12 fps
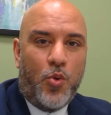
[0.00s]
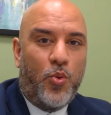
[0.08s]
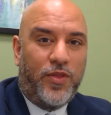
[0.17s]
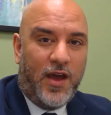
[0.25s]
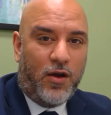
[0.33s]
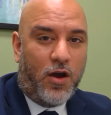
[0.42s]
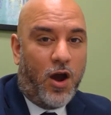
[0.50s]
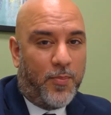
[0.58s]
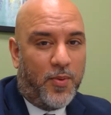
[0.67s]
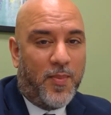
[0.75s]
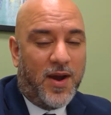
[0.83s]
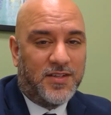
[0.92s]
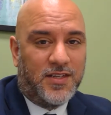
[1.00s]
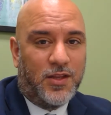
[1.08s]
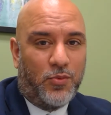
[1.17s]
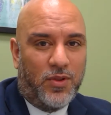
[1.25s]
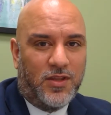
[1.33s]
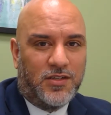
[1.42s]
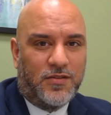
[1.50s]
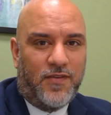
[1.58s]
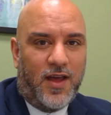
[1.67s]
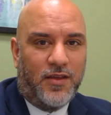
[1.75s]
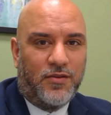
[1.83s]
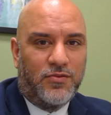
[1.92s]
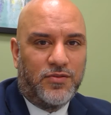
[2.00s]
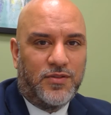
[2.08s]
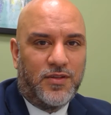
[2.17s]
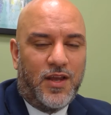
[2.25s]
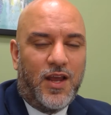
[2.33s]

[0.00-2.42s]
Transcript: without compromising their religious values.